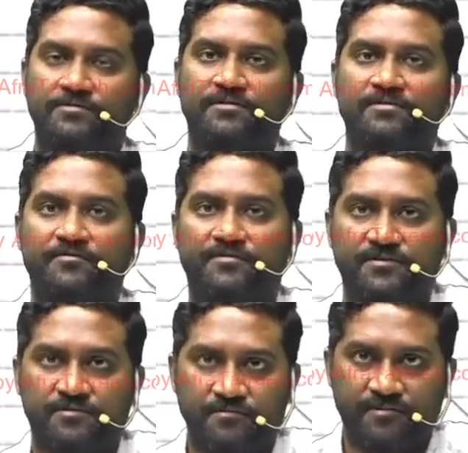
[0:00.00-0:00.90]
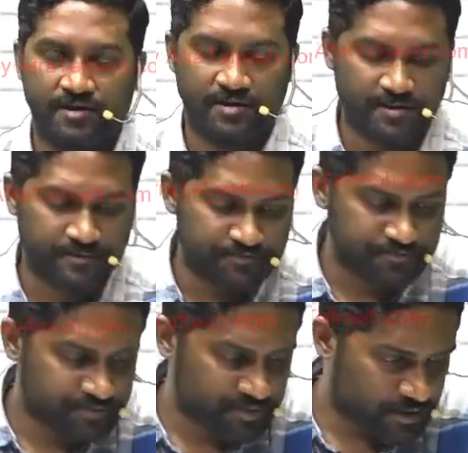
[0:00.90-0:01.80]
This is the first finding.
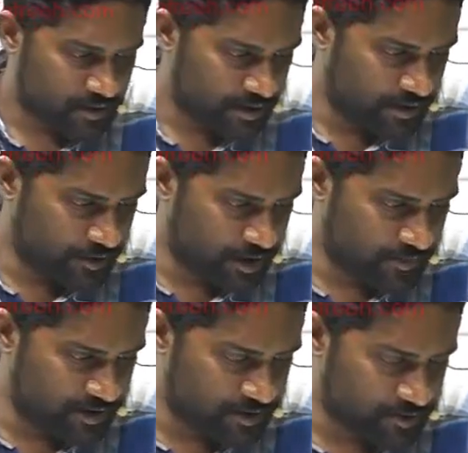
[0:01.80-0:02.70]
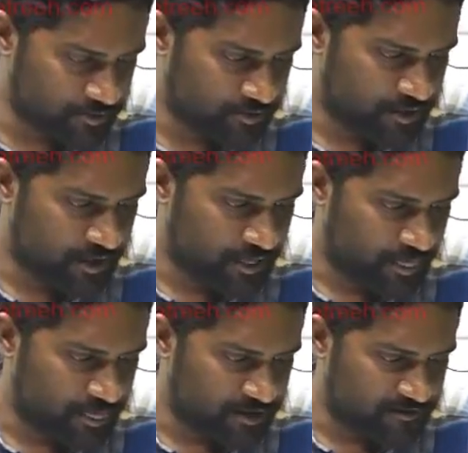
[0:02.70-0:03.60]
Now coming to
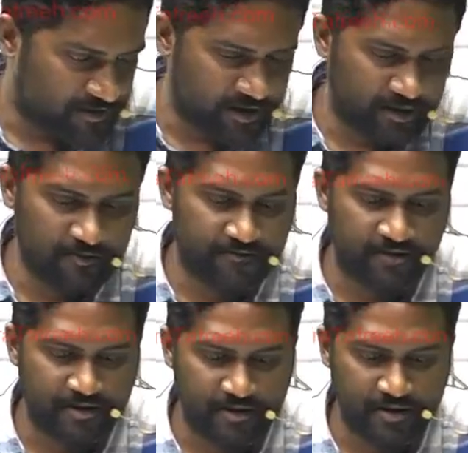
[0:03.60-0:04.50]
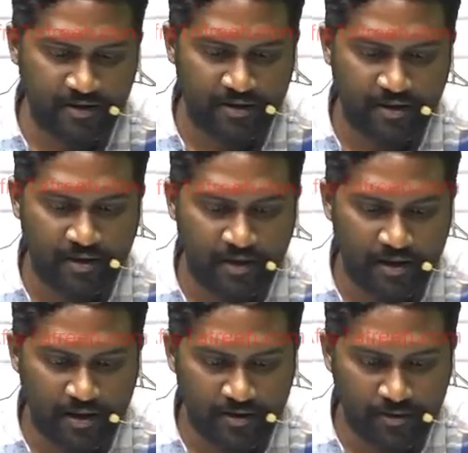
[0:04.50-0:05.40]
the second finding,
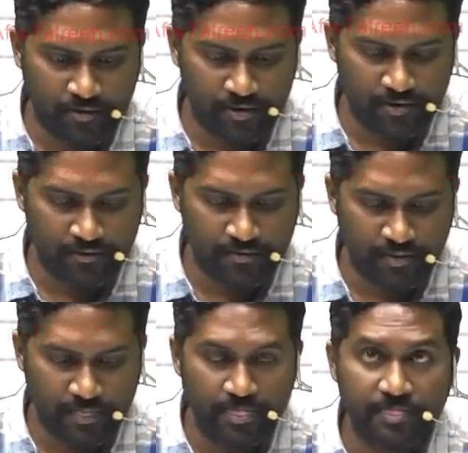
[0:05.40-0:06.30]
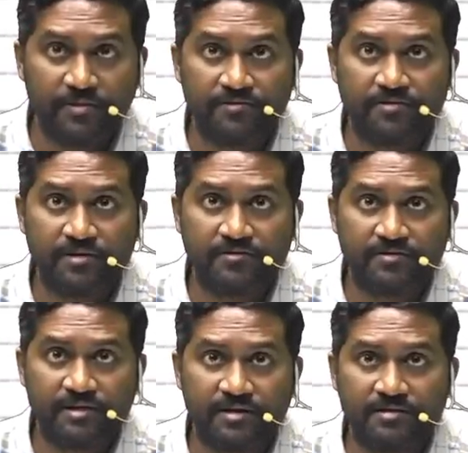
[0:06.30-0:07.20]
I told you this
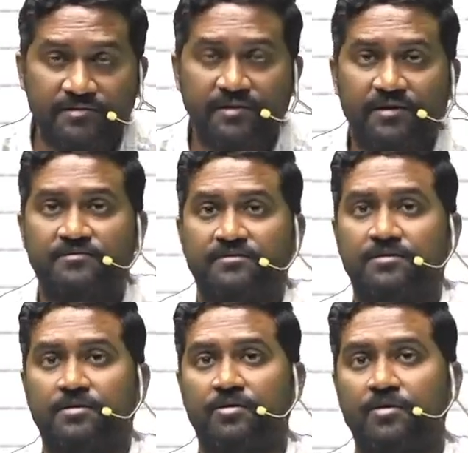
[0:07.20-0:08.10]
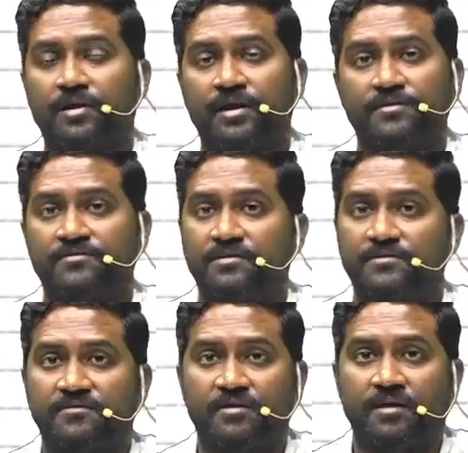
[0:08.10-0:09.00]
is just
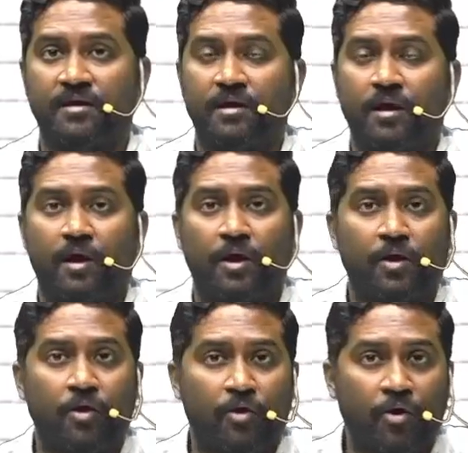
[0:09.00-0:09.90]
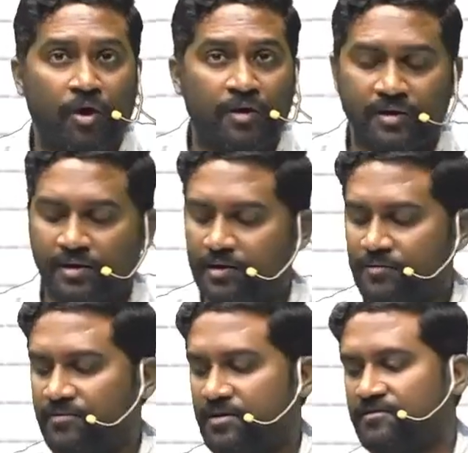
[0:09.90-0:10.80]
colonization, not
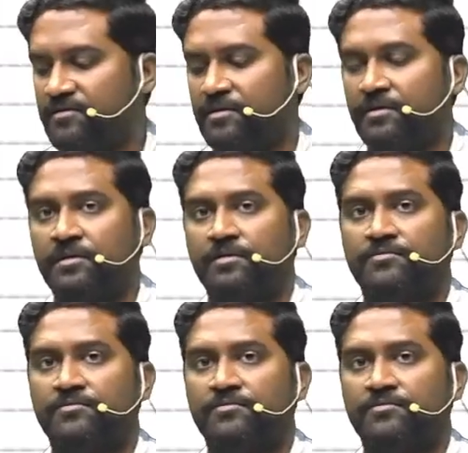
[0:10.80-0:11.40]
invasion.